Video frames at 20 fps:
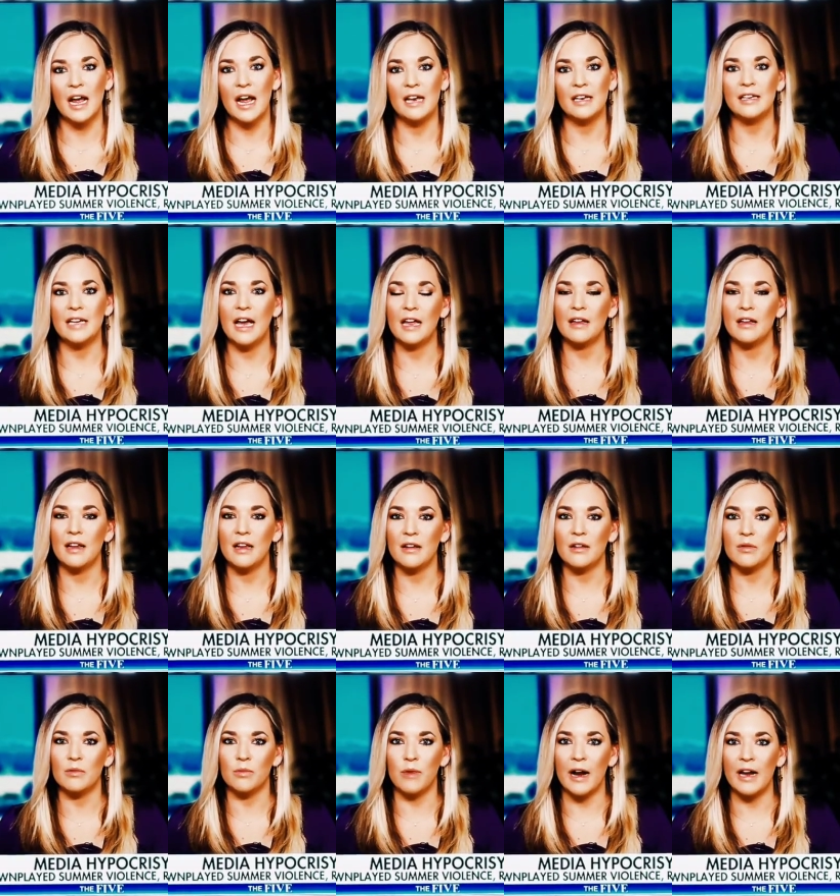And yet
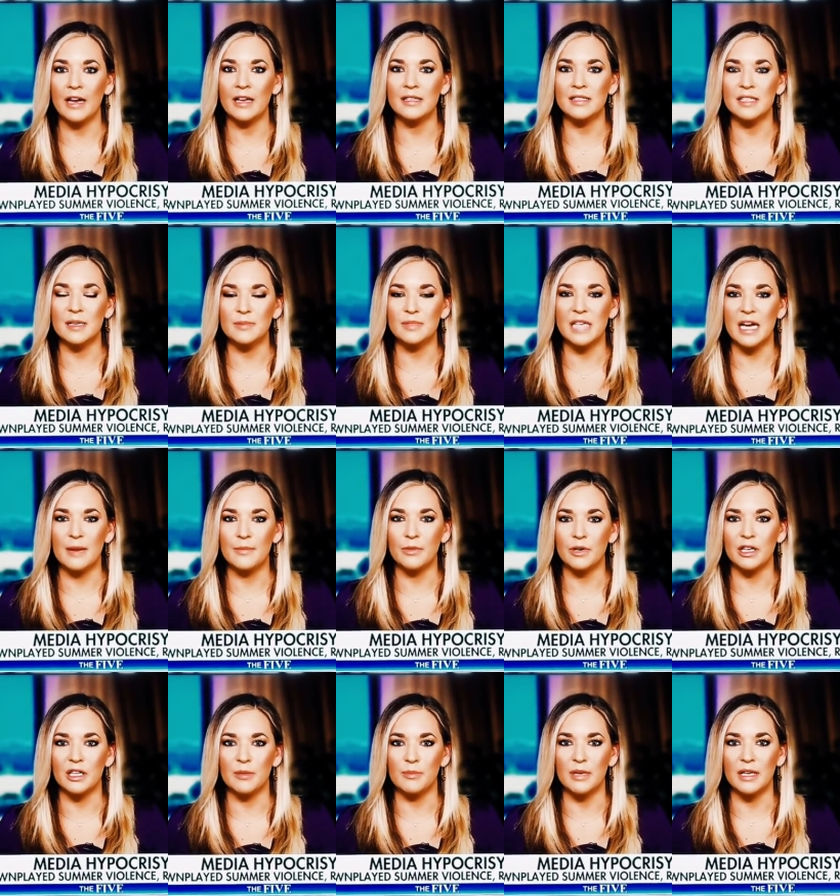right in
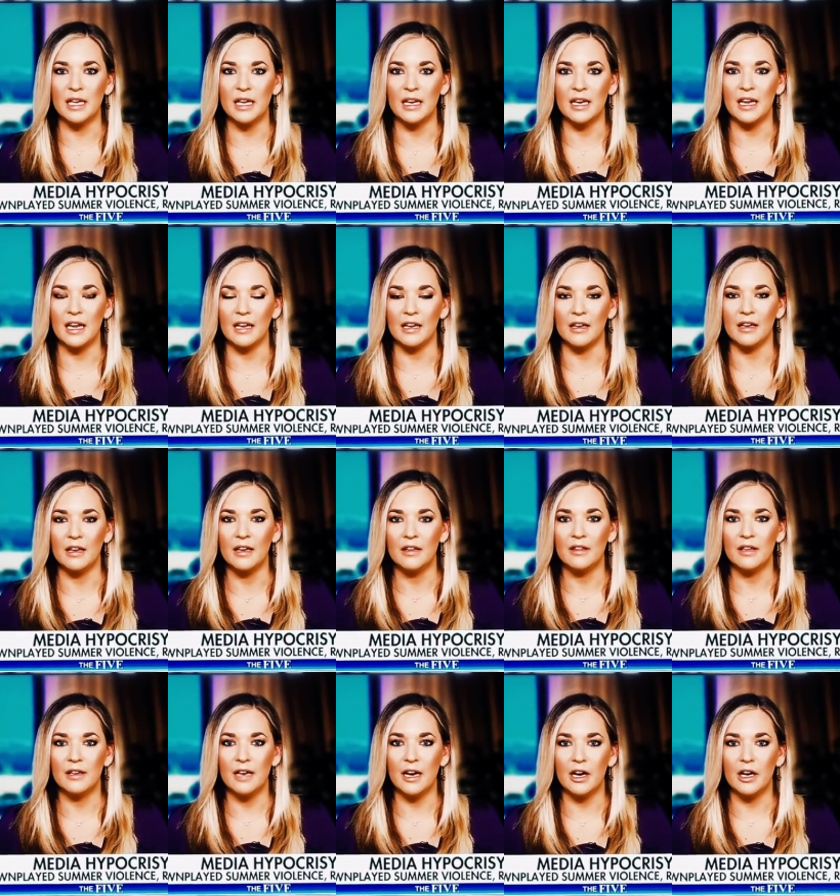September at the beginning,
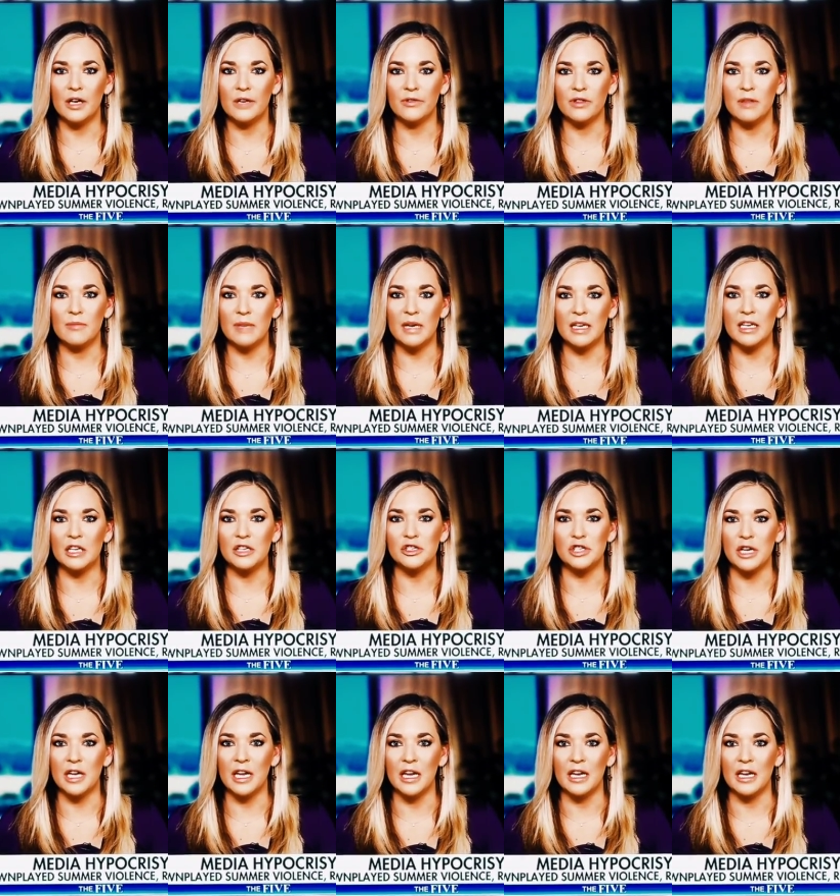the narrative in the media